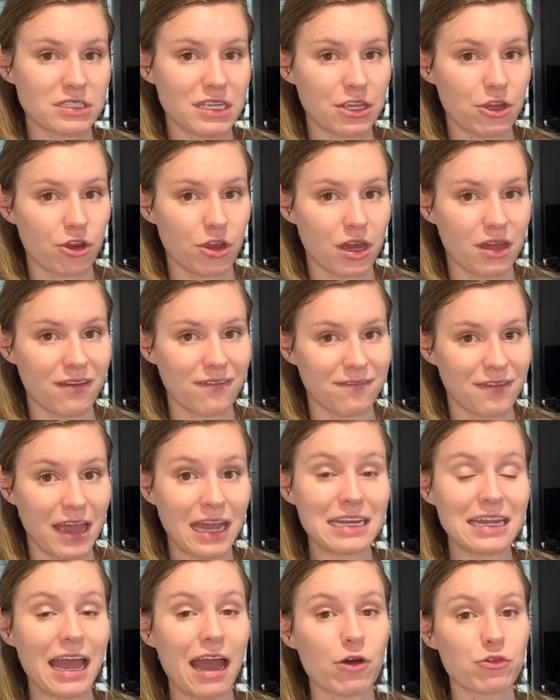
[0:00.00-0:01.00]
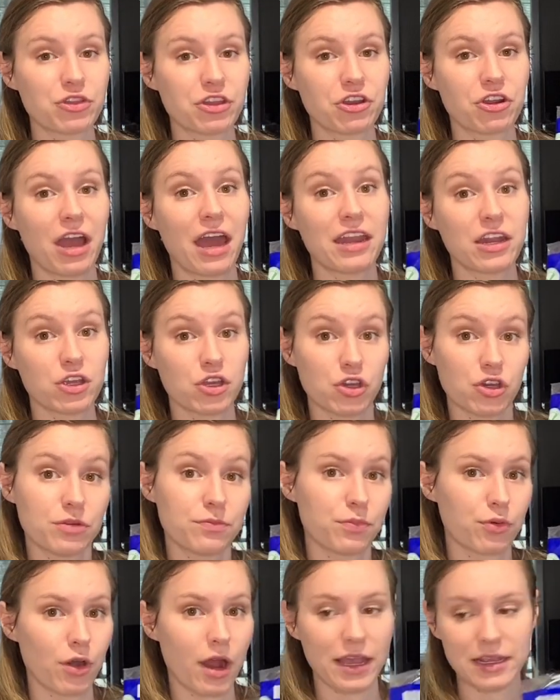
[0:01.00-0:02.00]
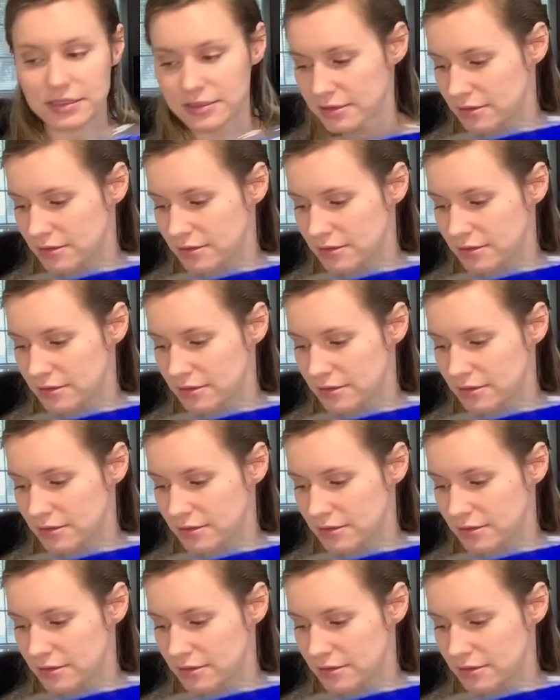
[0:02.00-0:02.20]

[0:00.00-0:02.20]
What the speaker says: that you're gonna find out there at a good price.